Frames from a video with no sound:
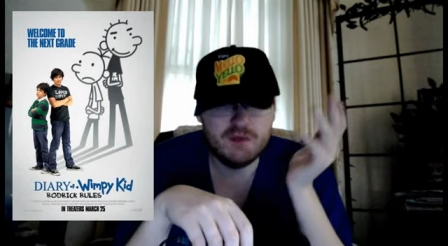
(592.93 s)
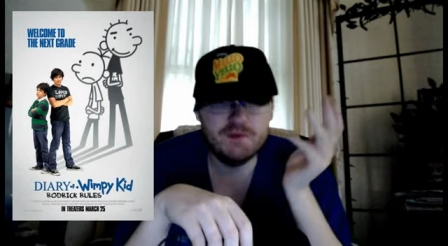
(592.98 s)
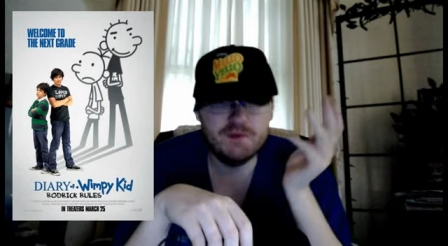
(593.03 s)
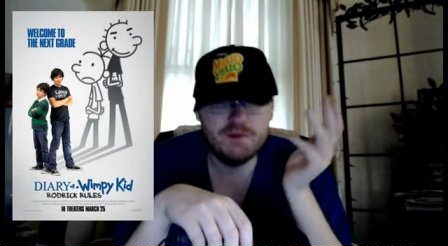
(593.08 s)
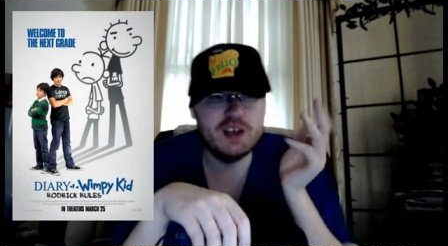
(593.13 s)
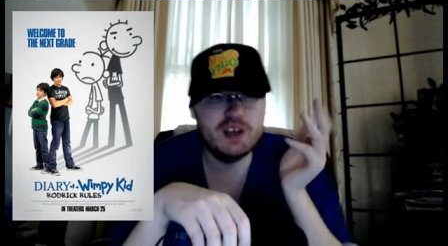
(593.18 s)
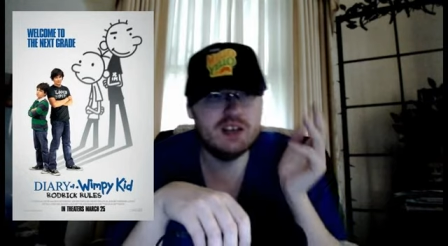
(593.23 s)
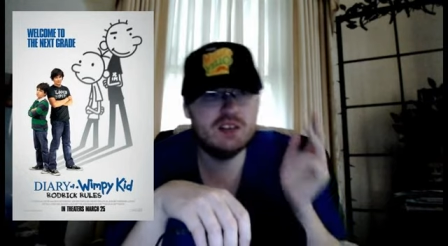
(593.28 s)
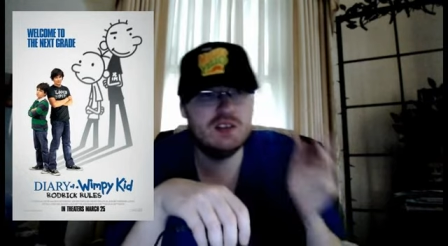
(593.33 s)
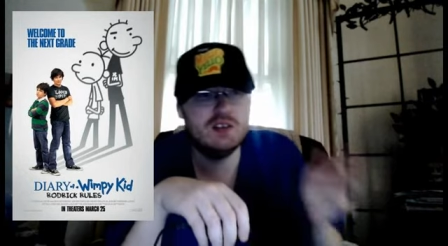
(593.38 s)

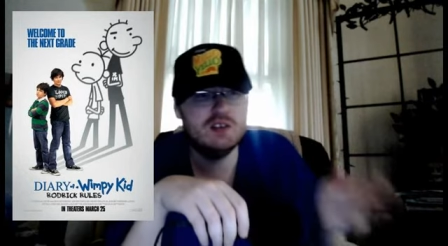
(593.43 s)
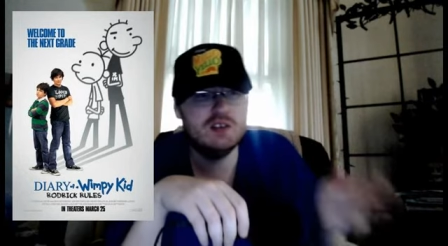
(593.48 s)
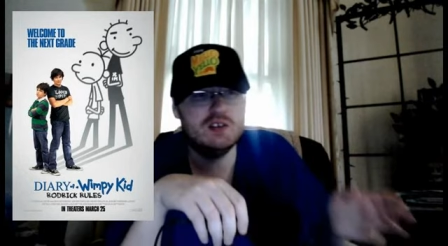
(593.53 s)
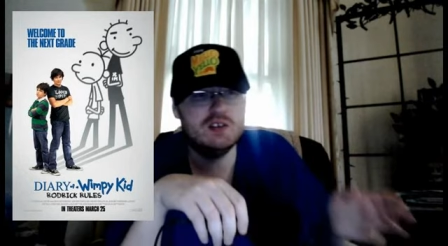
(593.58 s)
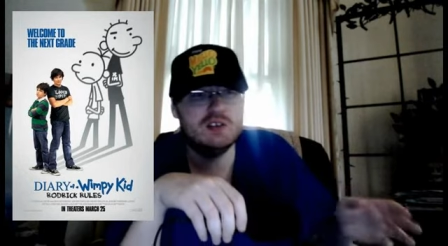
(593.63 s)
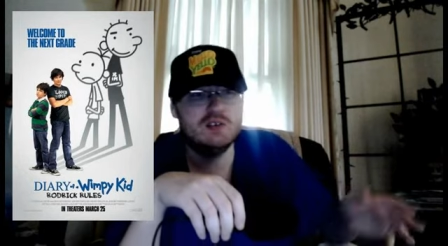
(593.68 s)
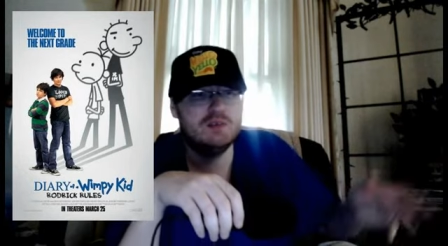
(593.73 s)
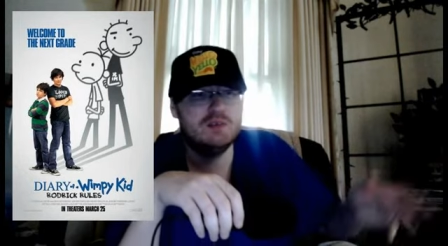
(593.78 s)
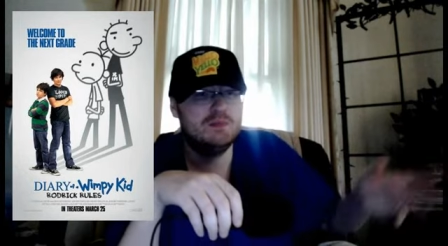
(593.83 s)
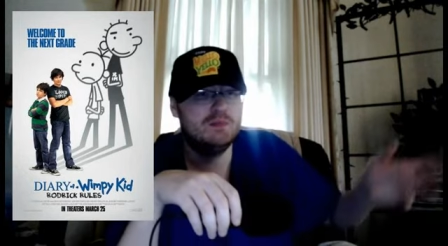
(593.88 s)
like
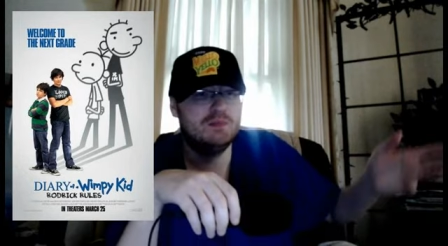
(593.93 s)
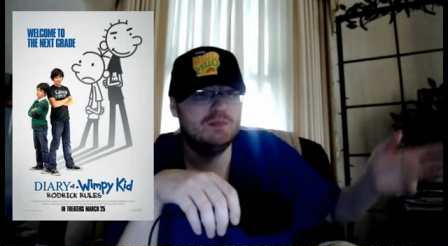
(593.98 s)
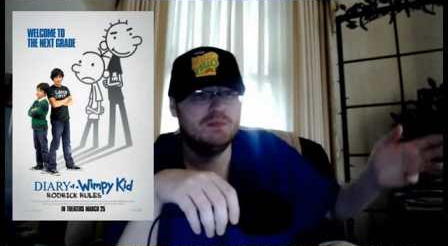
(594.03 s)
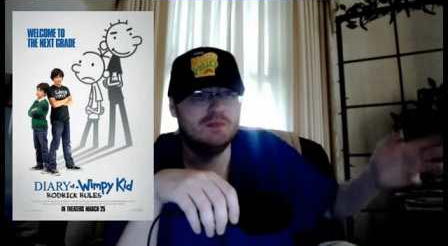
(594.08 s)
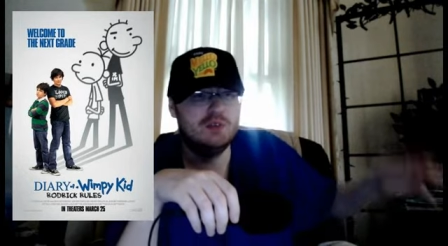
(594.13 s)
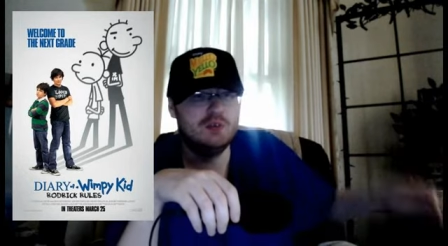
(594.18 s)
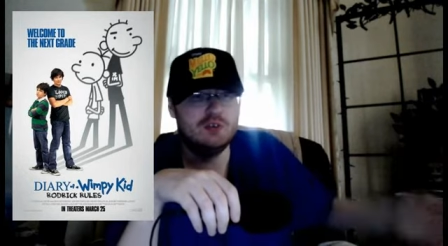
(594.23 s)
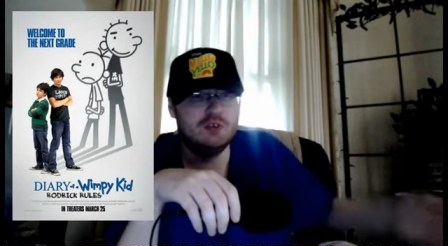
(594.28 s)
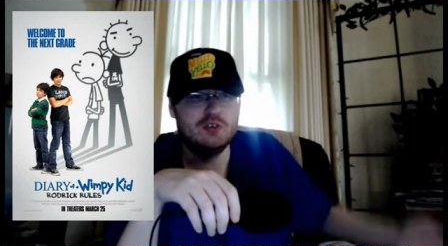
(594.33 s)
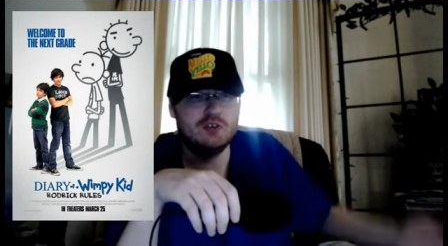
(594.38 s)
the
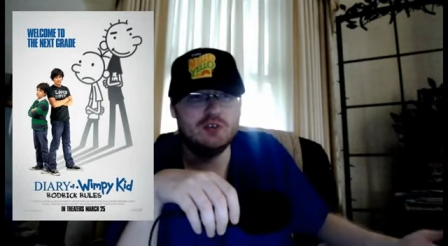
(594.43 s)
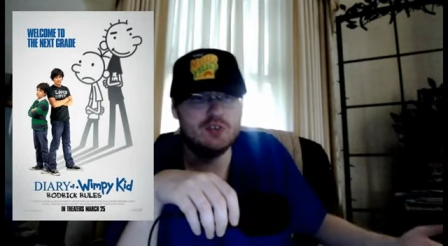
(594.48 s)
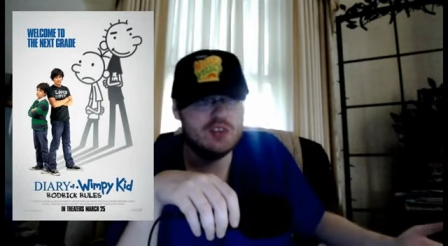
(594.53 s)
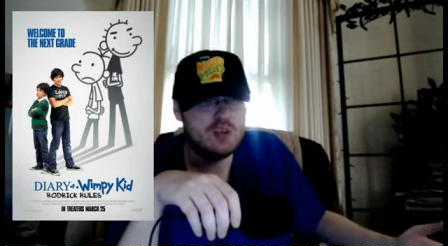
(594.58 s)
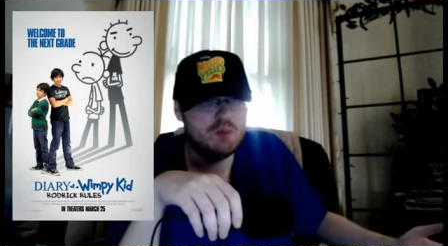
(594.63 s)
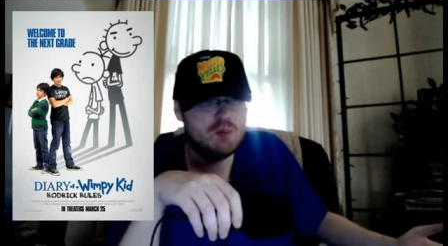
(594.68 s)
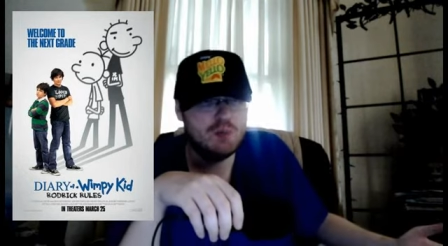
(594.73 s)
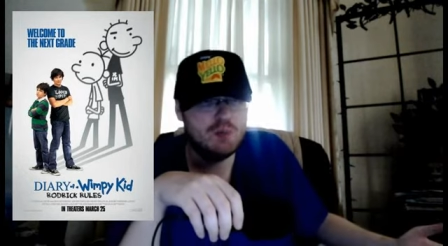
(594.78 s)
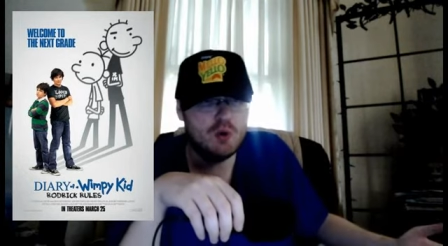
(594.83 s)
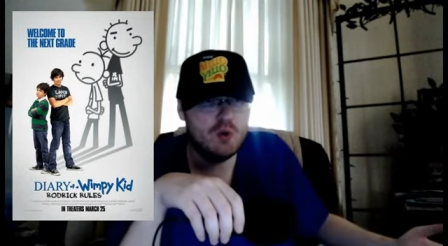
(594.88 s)
there's a
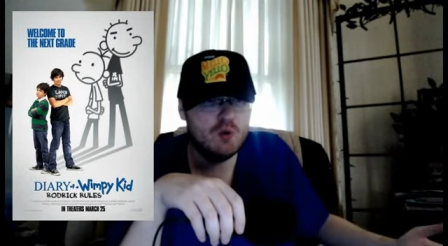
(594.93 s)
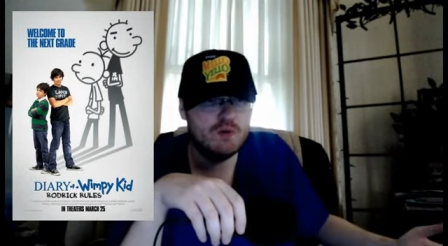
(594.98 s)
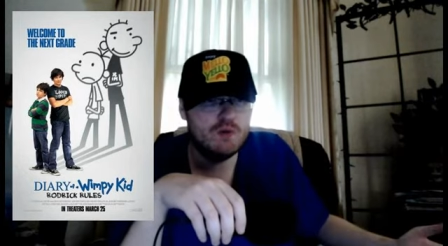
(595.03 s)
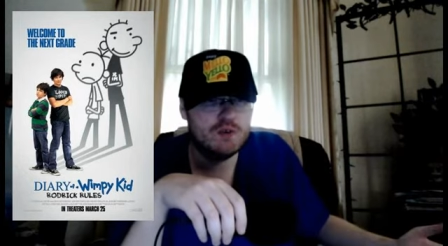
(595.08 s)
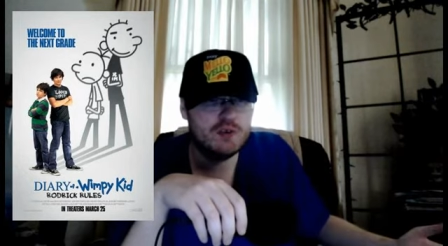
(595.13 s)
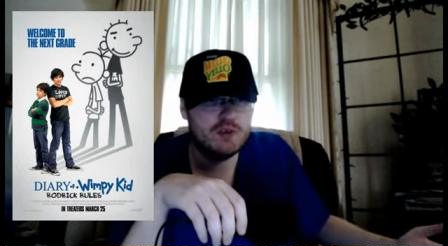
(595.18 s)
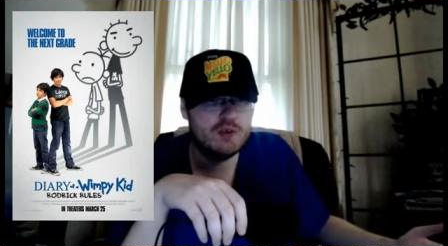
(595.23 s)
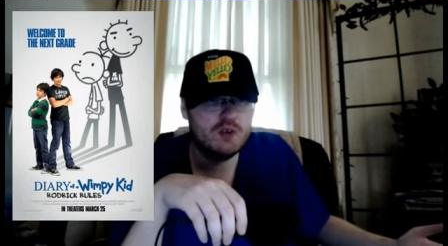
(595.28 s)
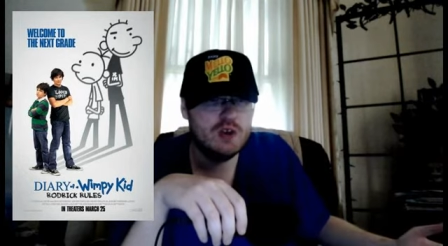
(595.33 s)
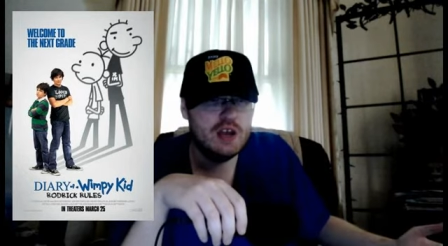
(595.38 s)

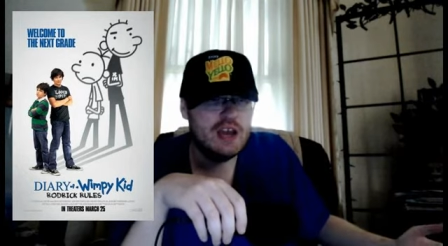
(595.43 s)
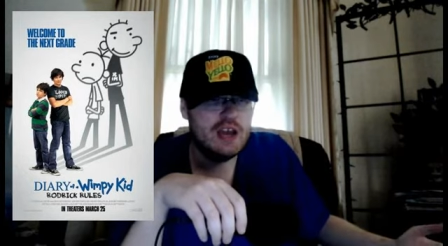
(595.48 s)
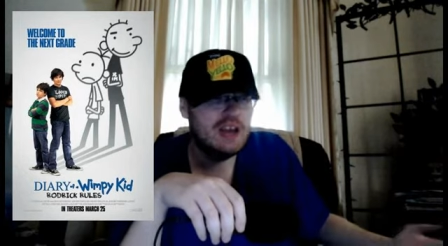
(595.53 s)
sleepover.